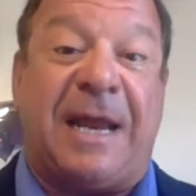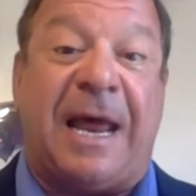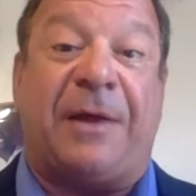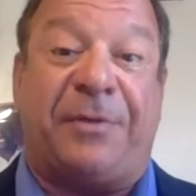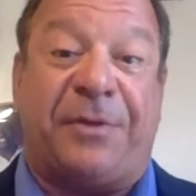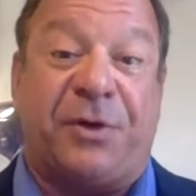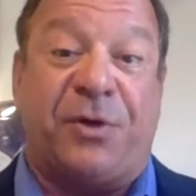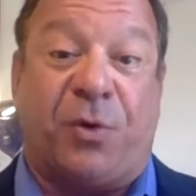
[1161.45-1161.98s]

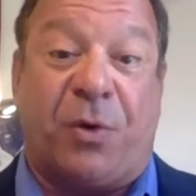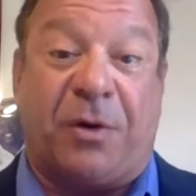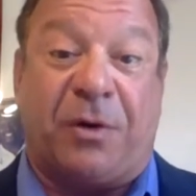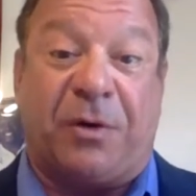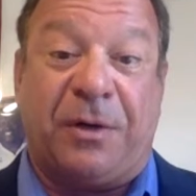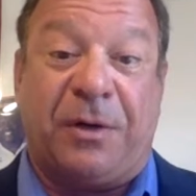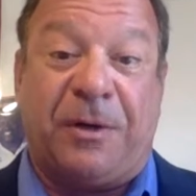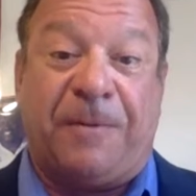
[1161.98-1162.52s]
out the door.
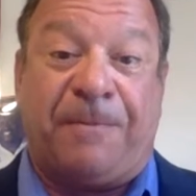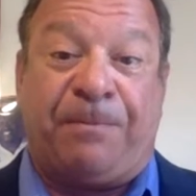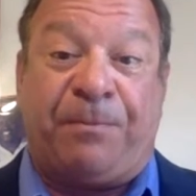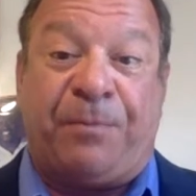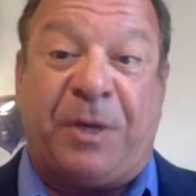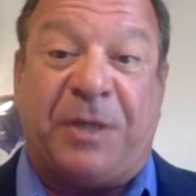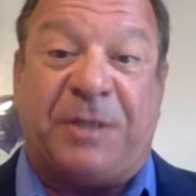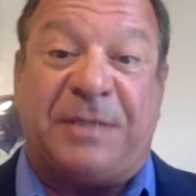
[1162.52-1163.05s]

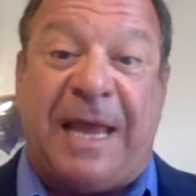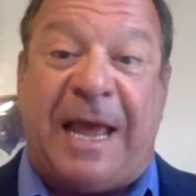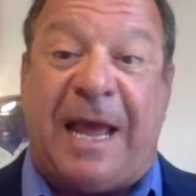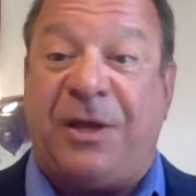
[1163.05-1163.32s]
Because now you're